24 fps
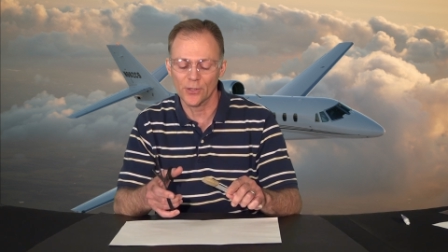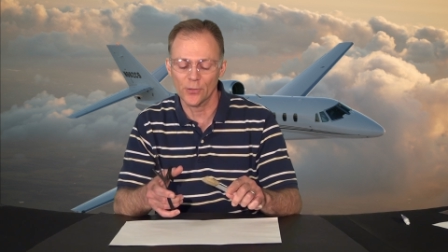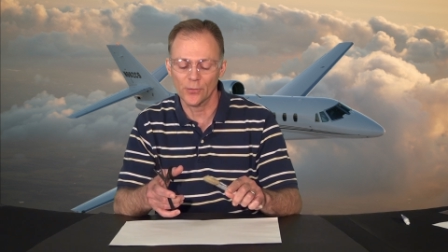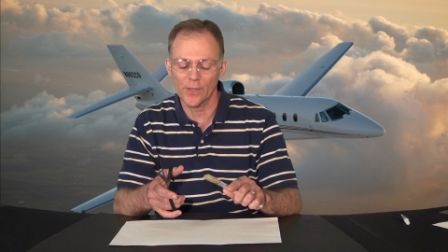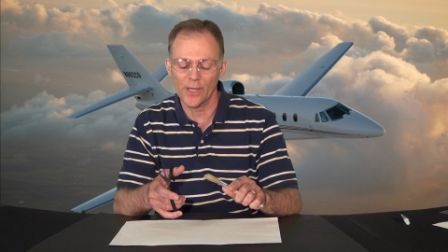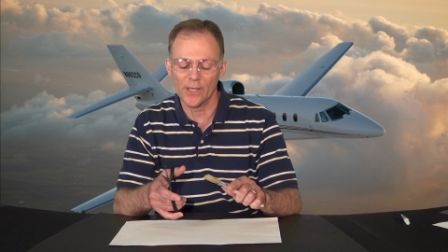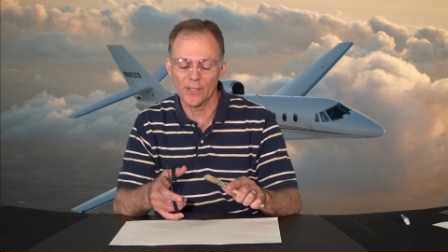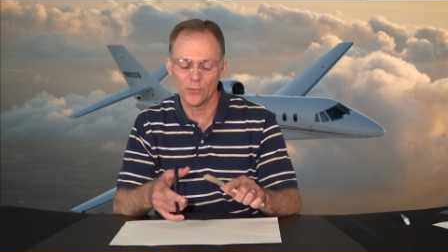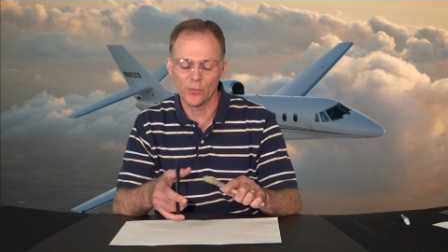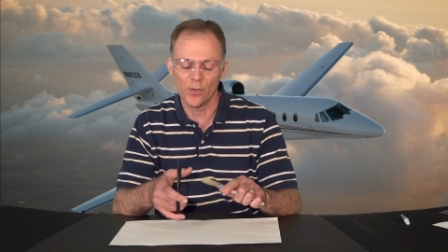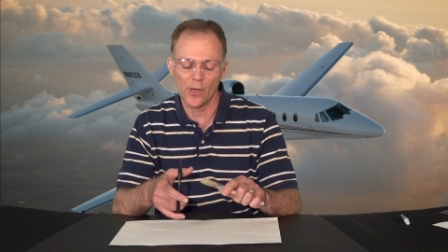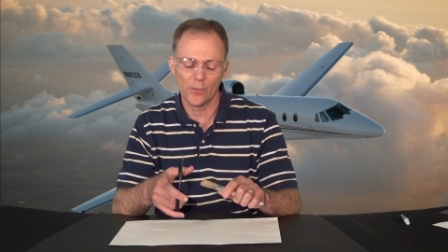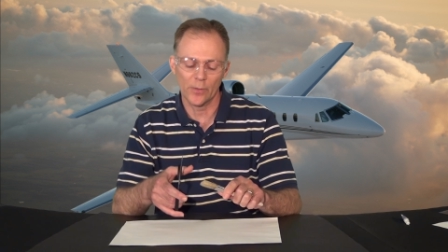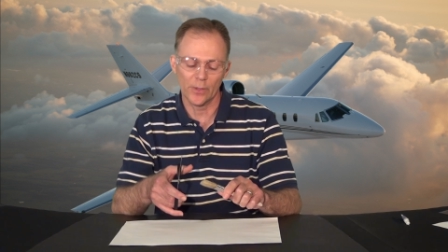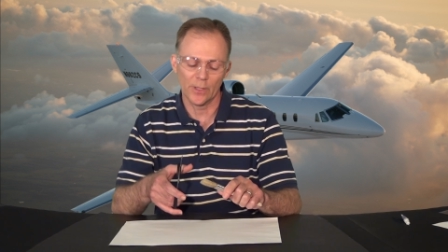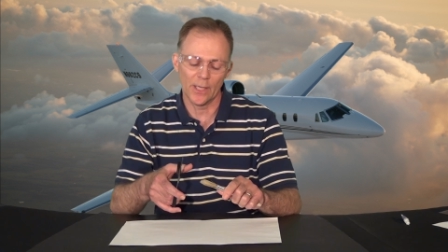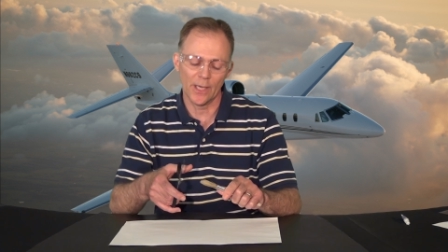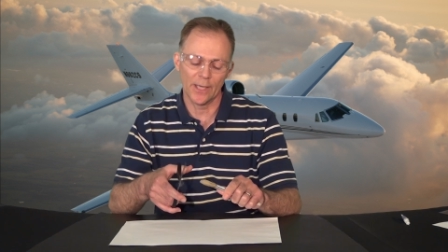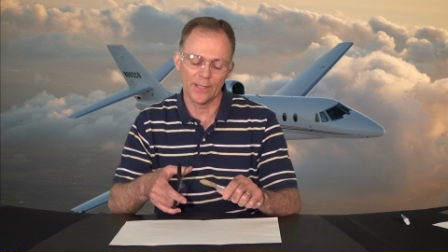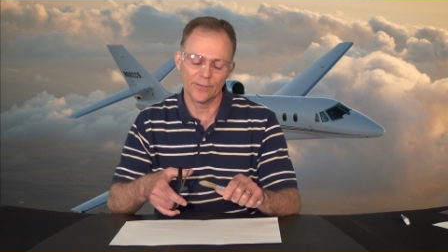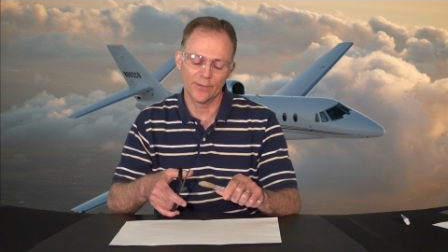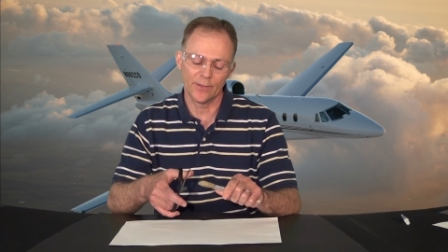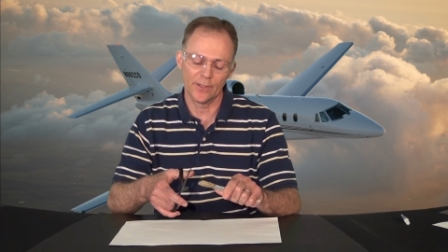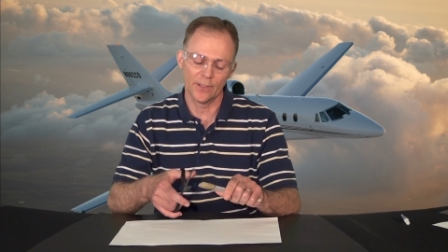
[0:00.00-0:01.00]
So that's why we
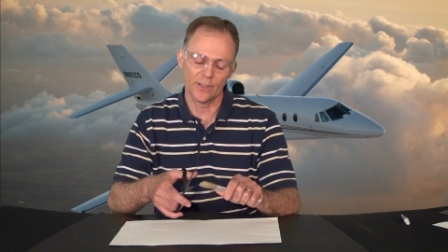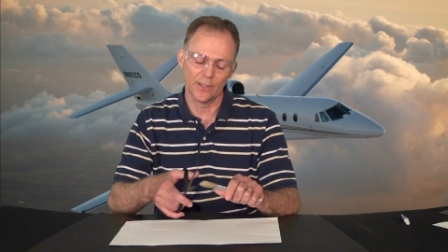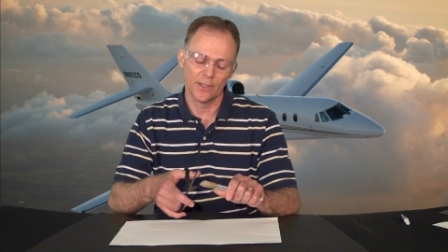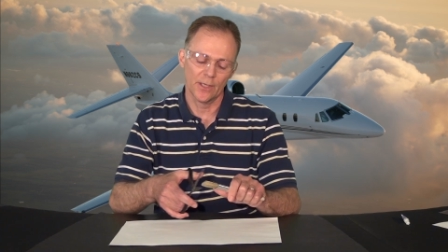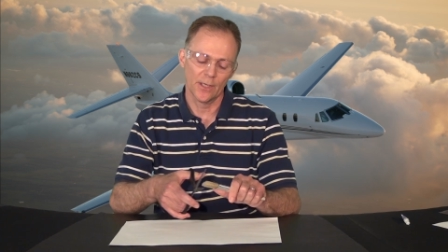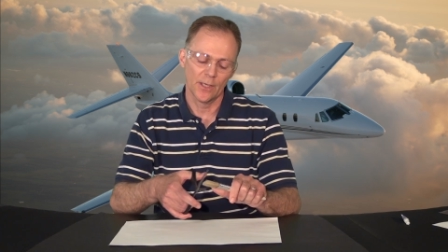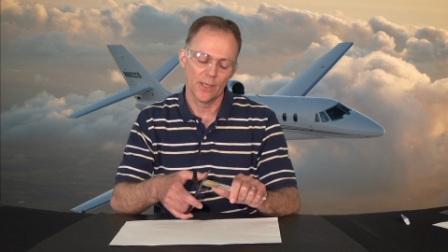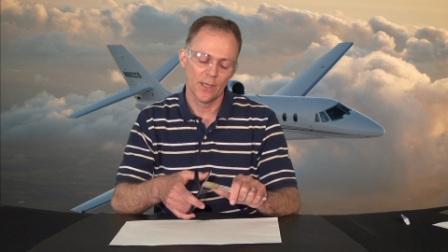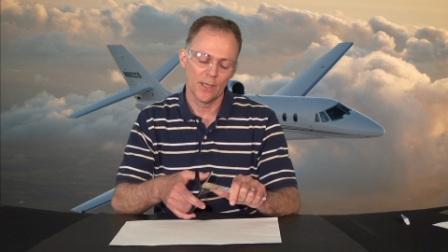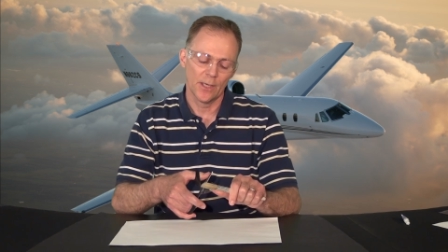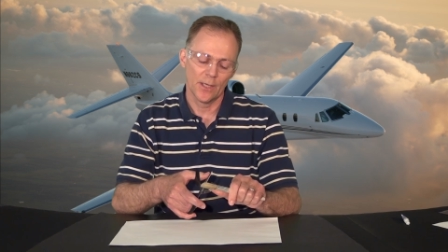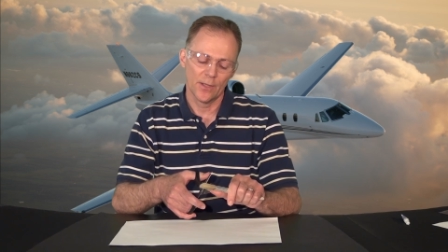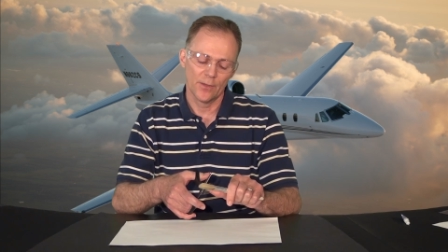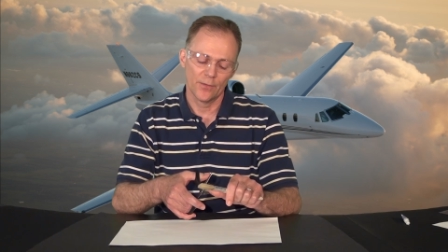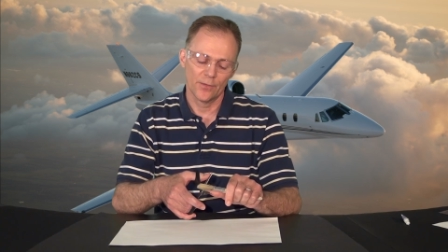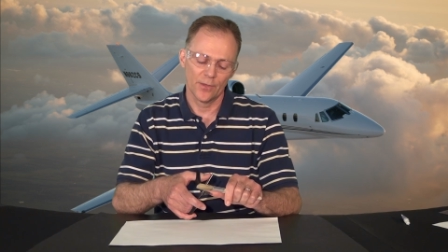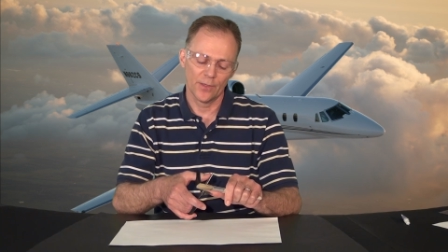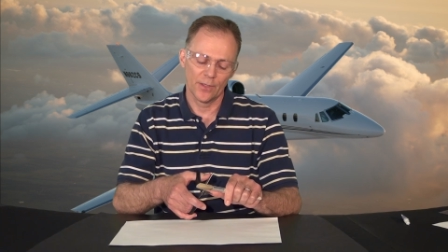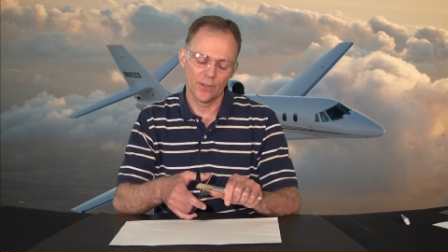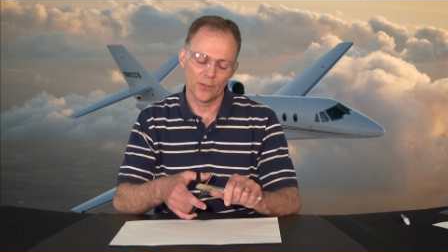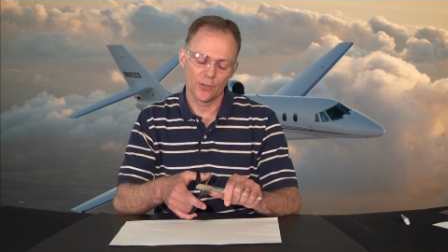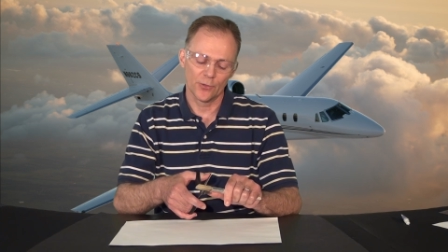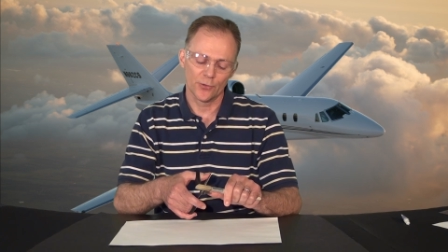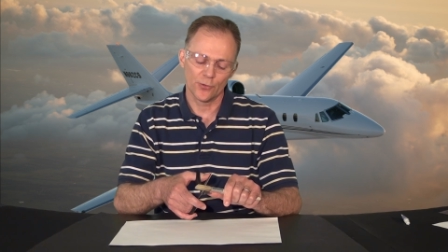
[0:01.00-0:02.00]
like the,
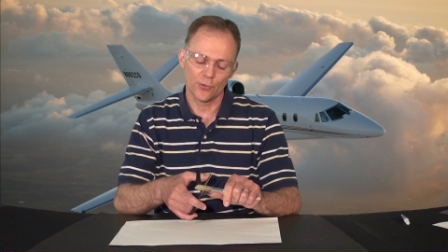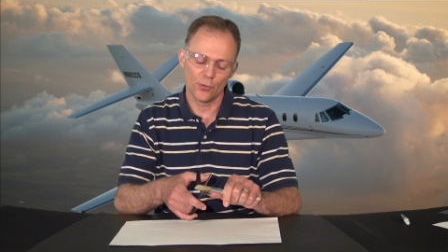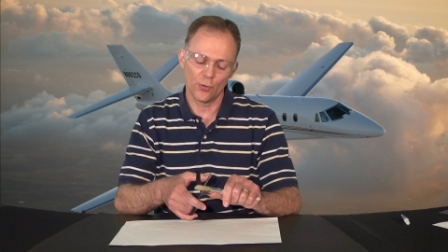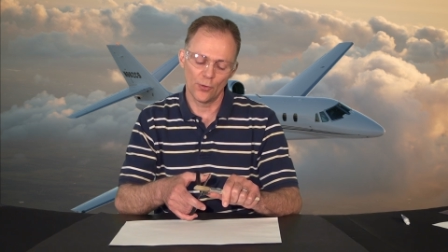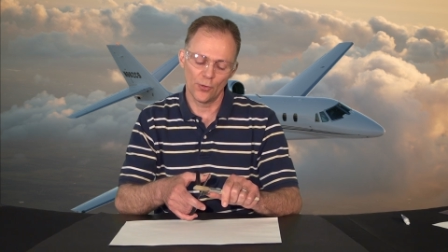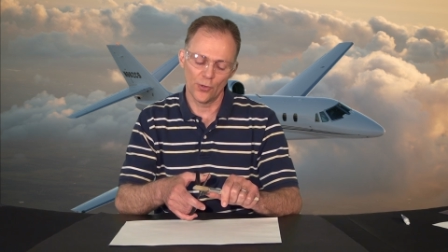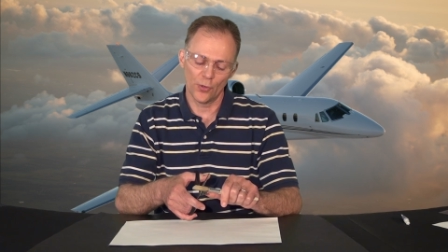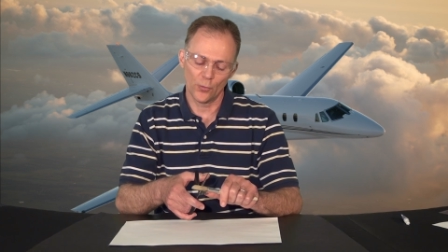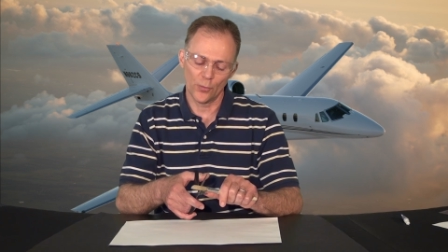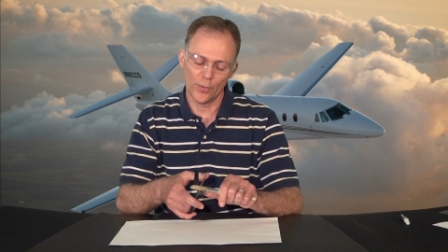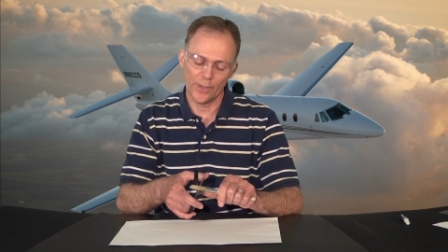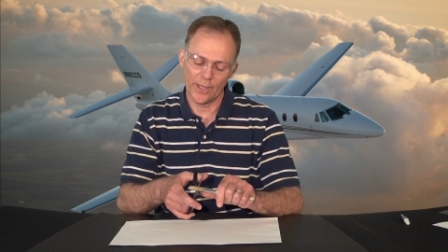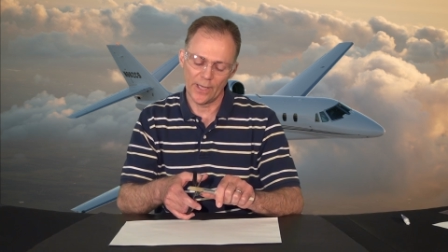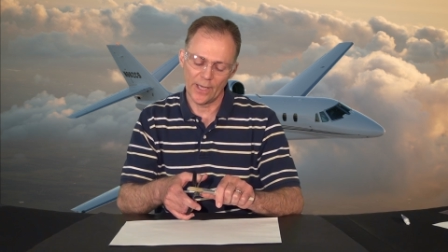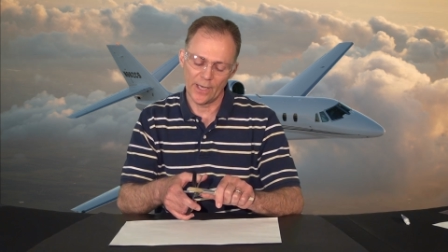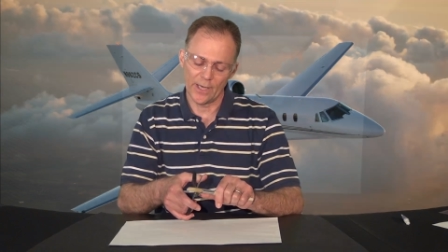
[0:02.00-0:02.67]
the control that we